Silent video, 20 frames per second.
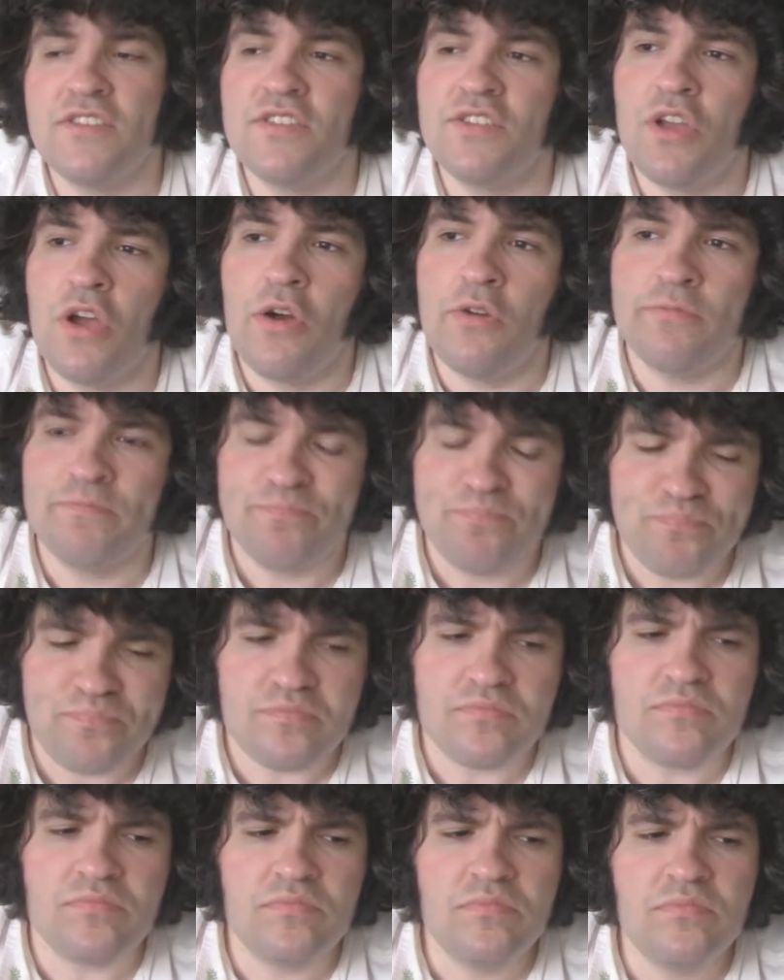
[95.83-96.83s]
So
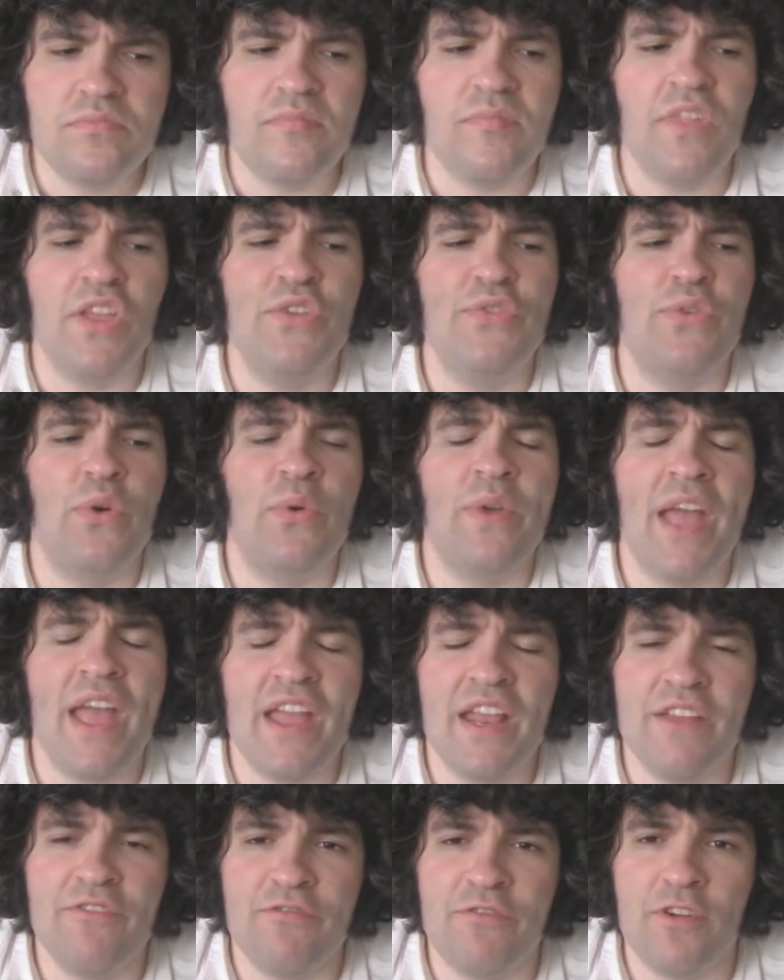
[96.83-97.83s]
it's
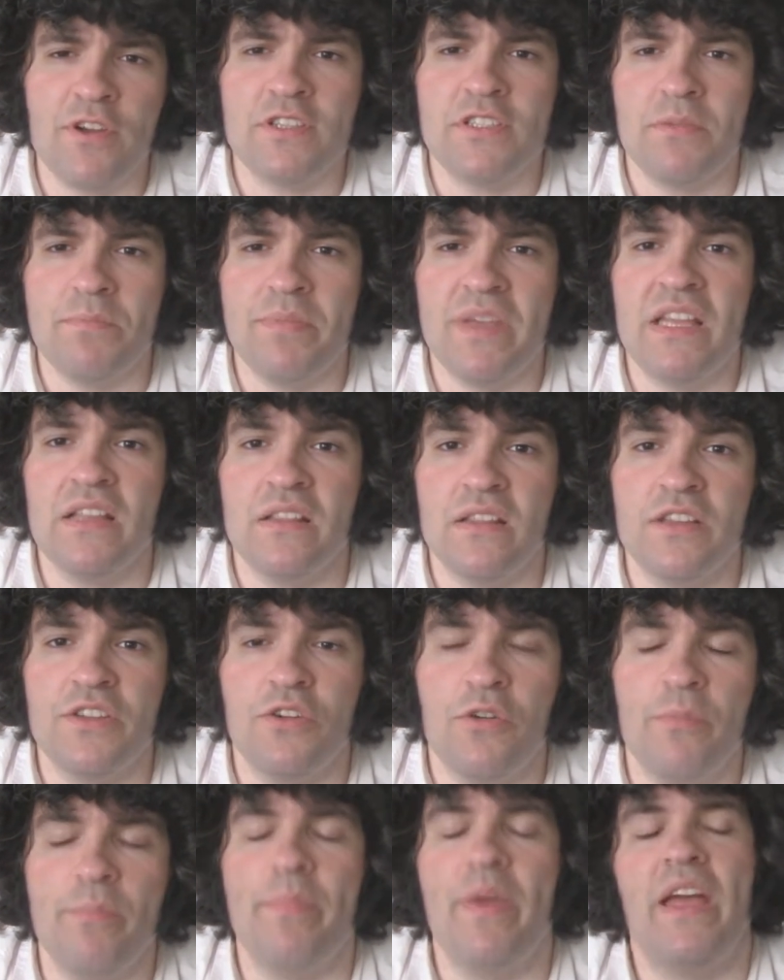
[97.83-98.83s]
okay for it to be a
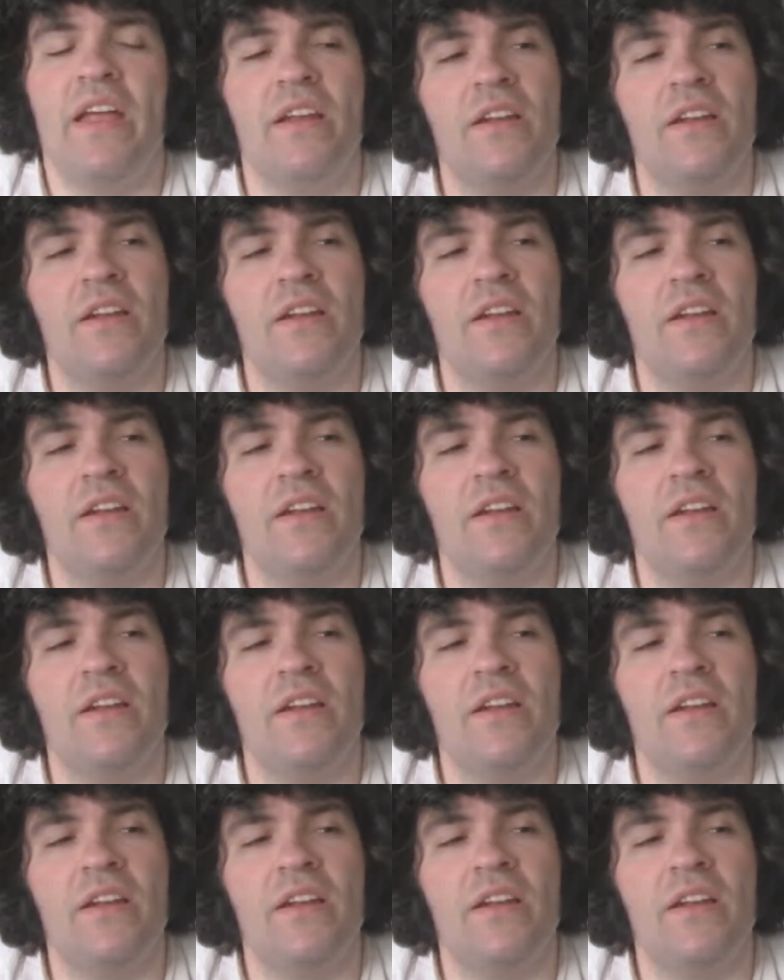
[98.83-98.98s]
little bit